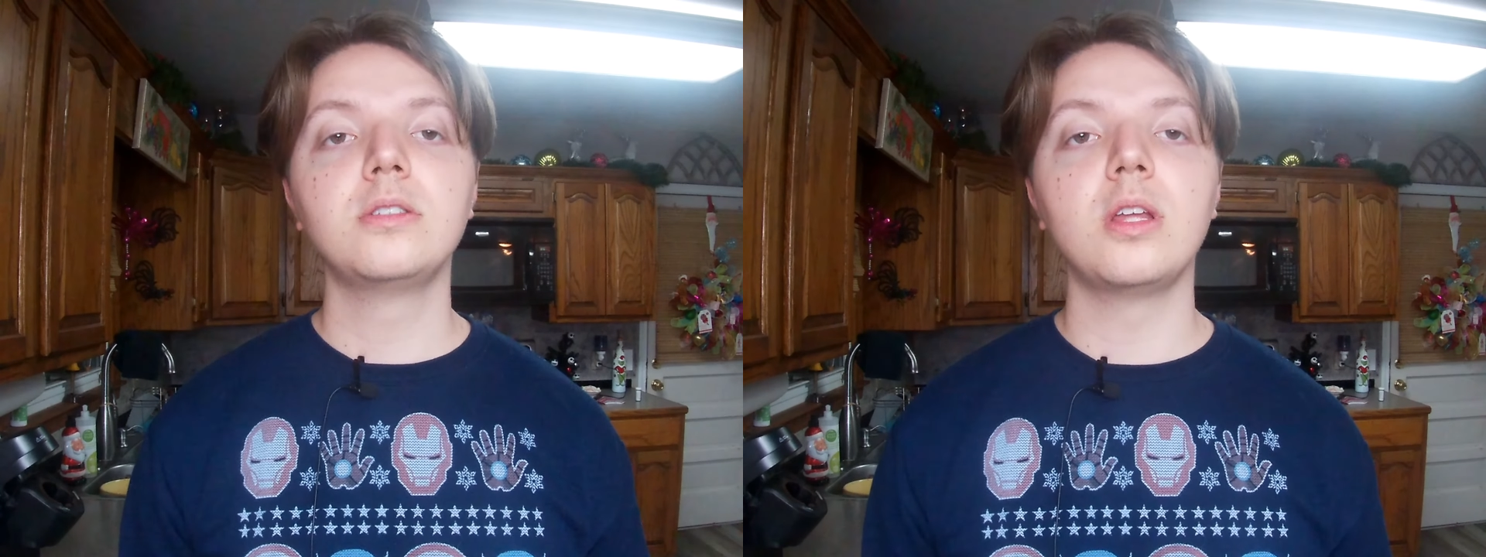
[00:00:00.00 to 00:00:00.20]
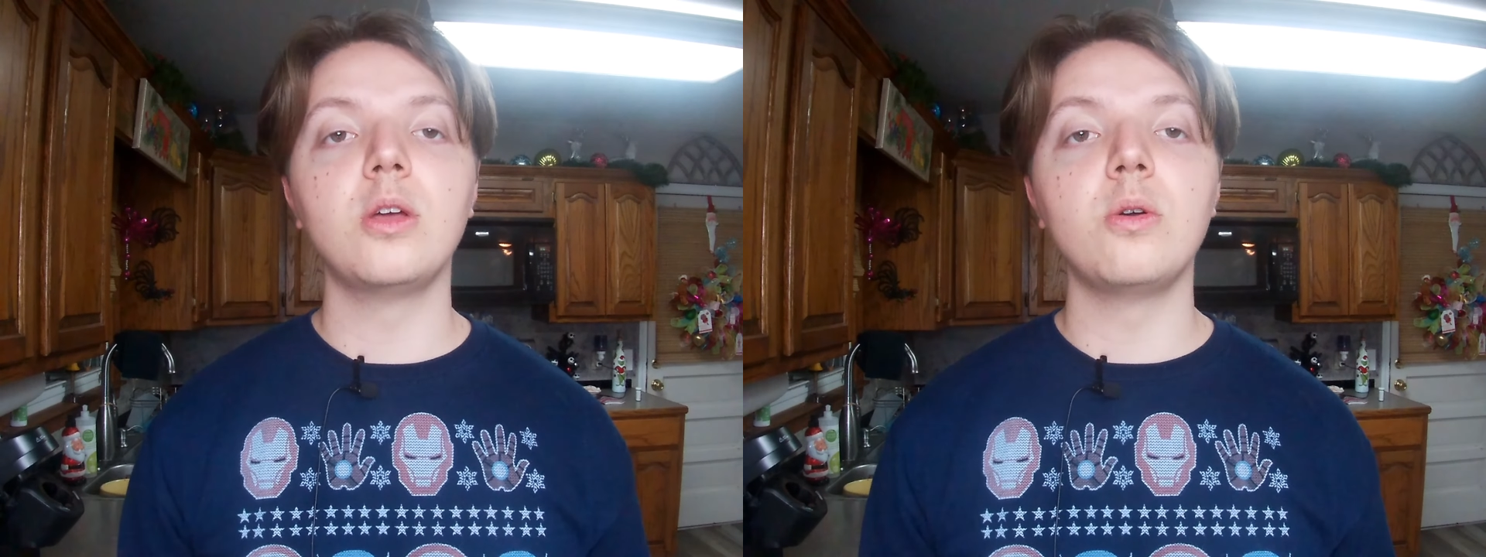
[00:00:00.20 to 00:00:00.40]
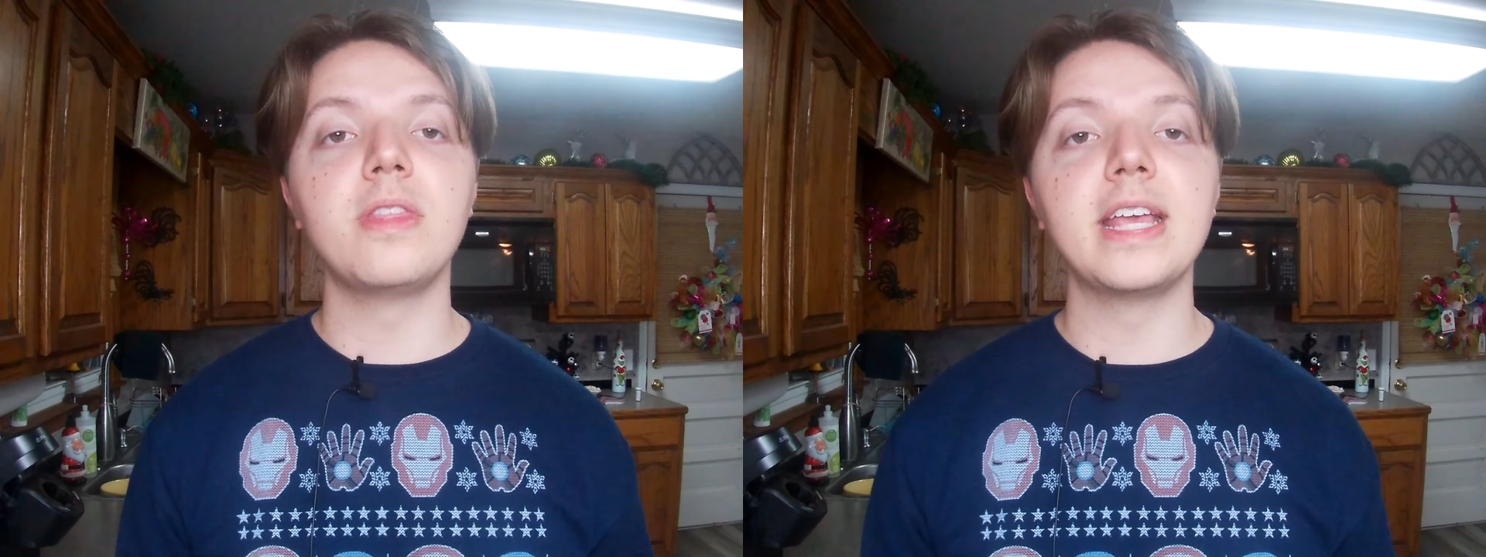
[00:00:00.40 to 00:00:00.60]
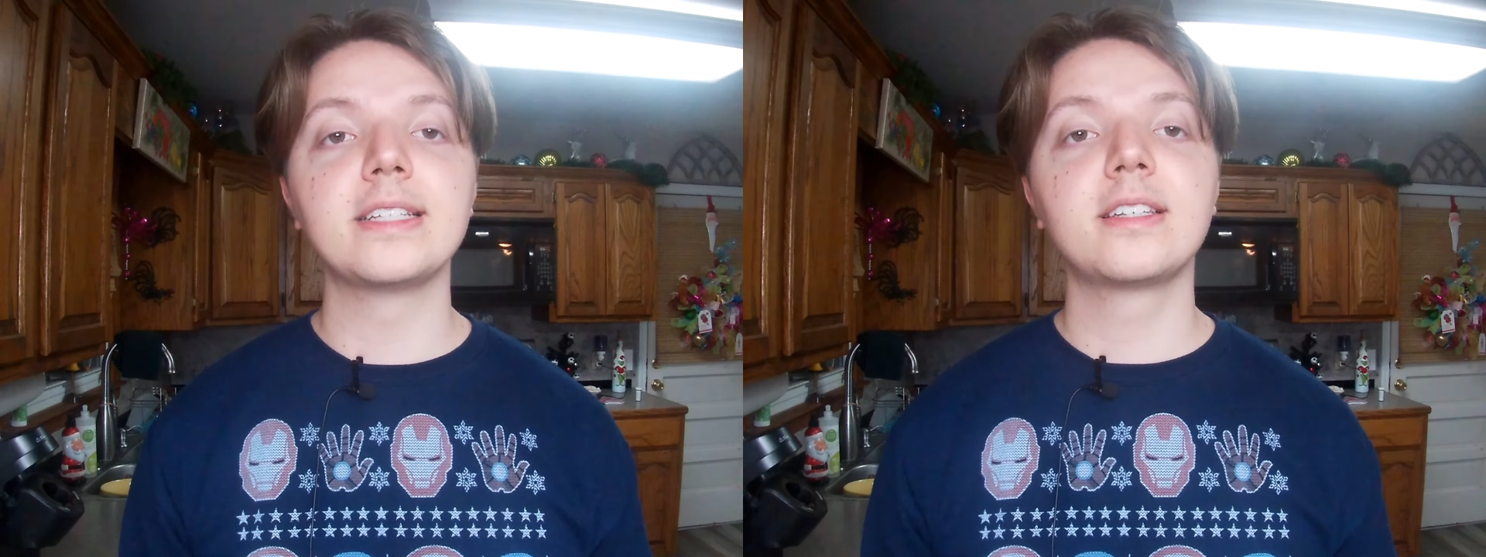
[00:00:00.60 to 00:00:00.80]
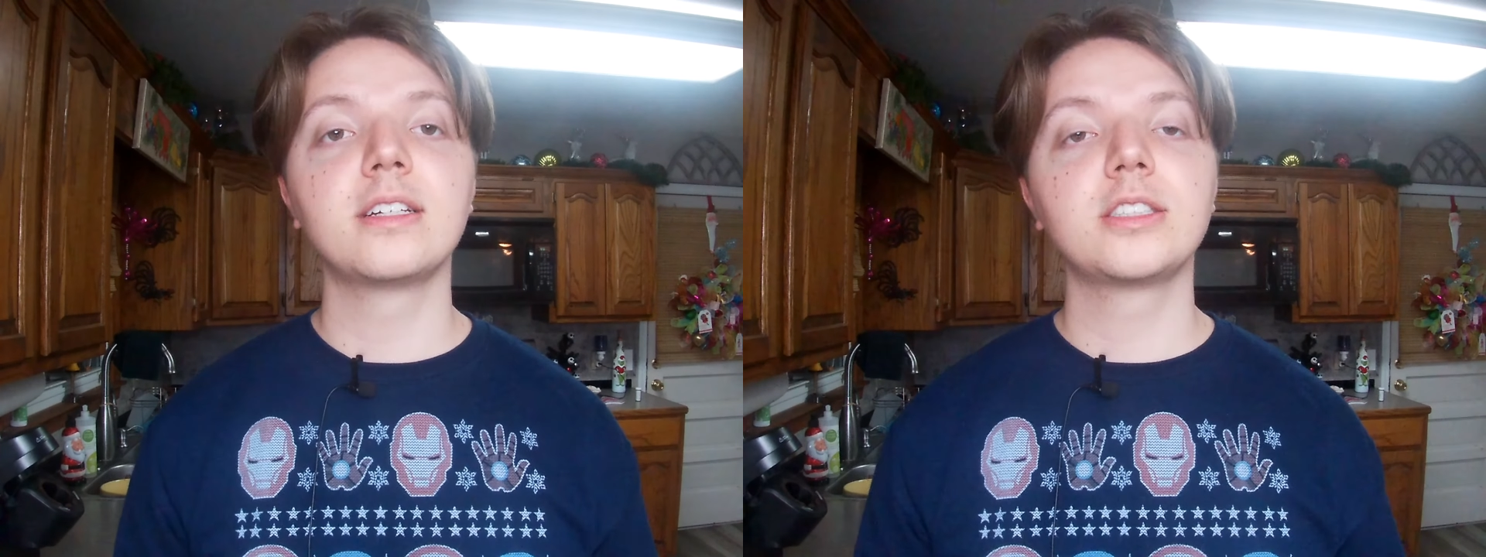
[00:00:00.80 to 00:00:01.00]
to
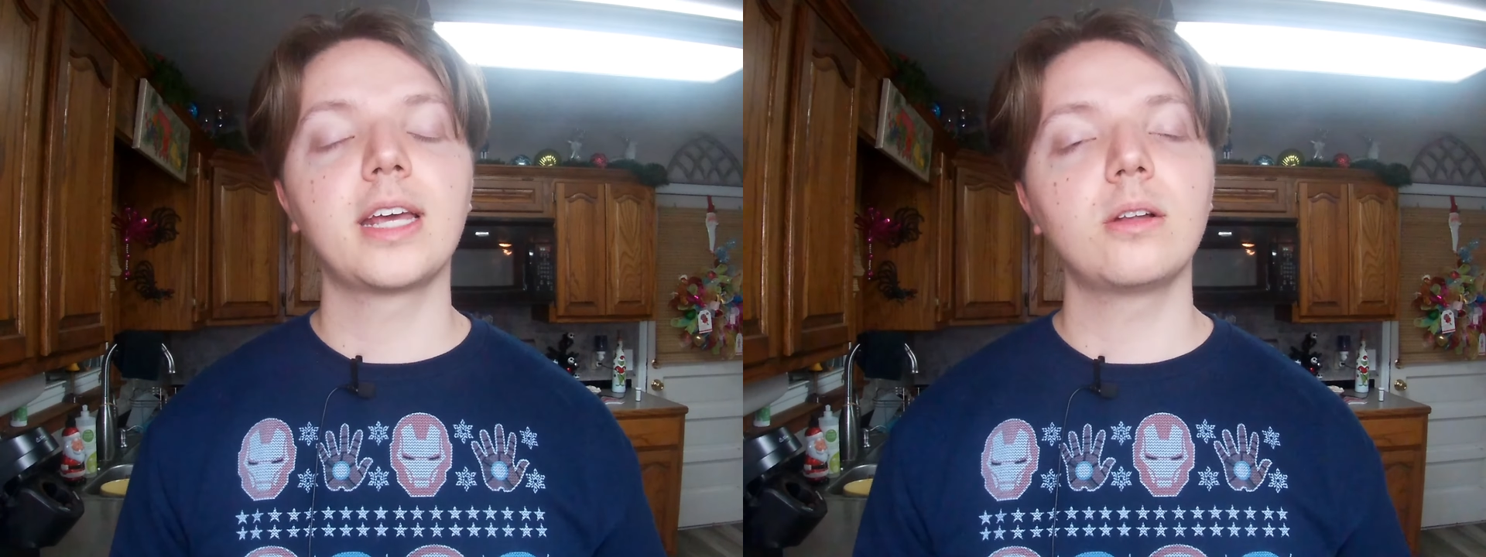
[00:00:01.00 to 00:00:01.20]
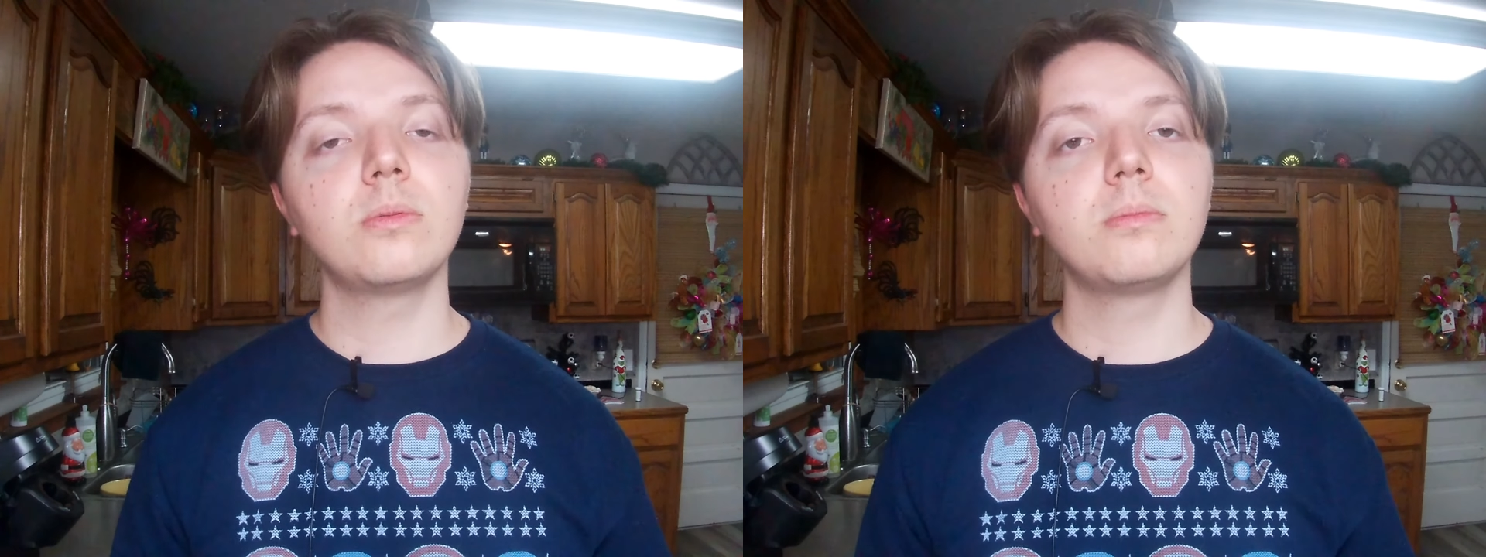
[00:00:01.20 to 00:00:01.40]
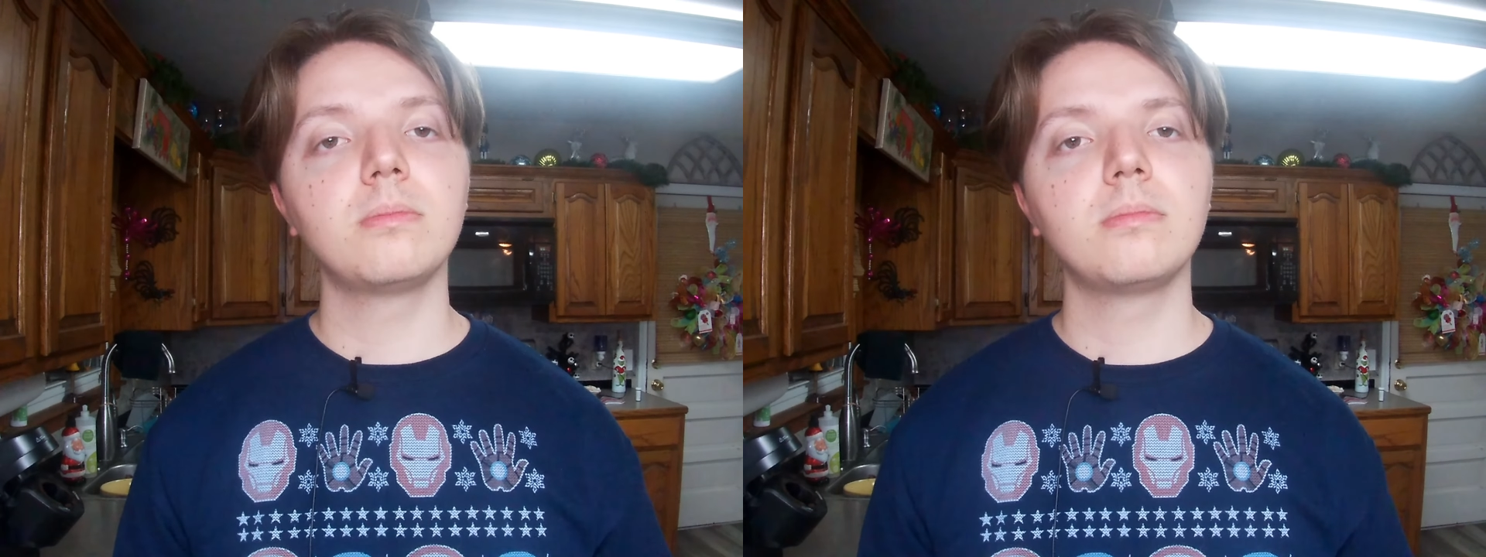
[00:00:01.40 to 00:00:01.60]
this channel,